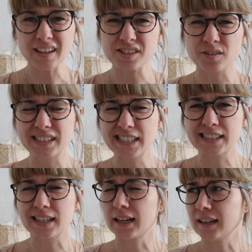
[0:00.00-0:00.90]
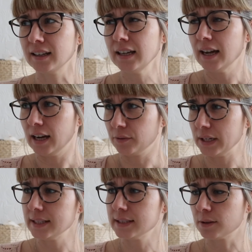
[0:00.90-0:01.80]
So I did that. I
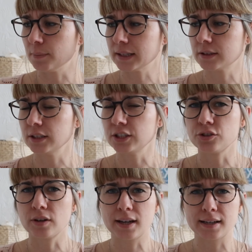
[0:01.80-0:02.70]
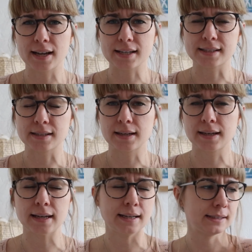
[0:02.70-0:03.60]
released the pattern in July last
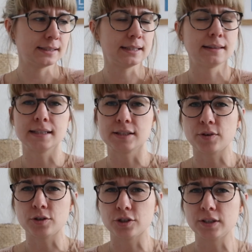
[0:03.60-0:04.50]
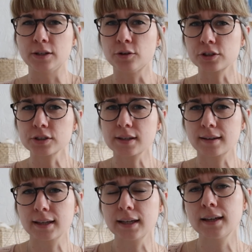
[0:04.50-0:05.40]
year and I did this version in August, I
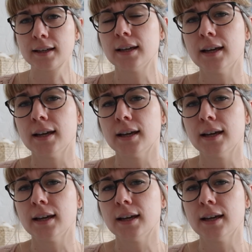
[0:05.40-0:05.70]
think.